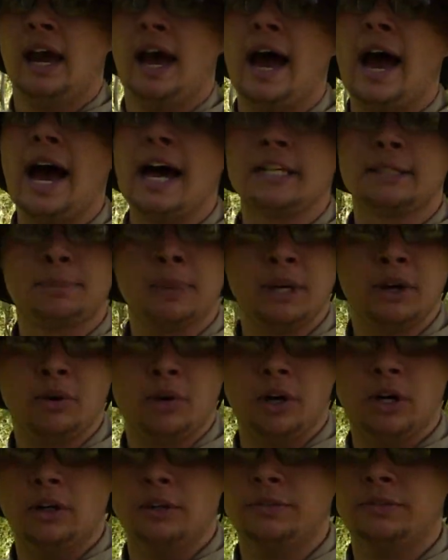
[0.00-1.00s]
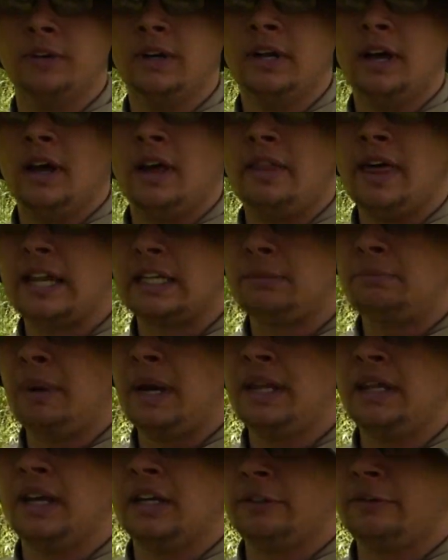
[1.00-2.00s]
aspen grove that's
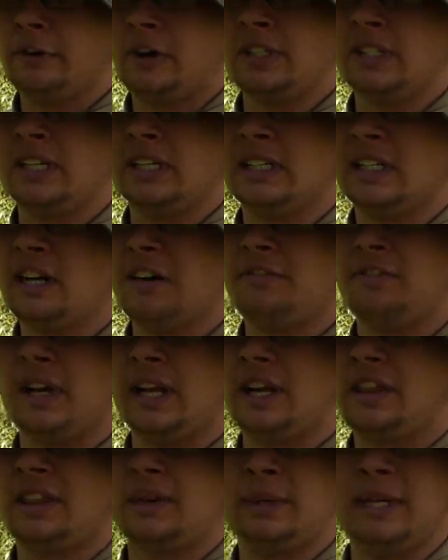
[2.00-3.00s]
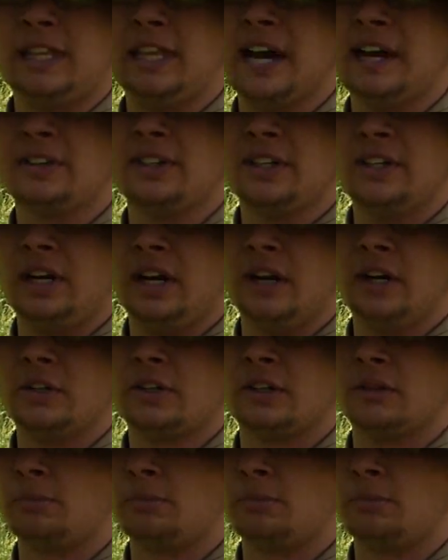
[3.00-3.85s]
been there, as far as I can tell, for like 3,000 years or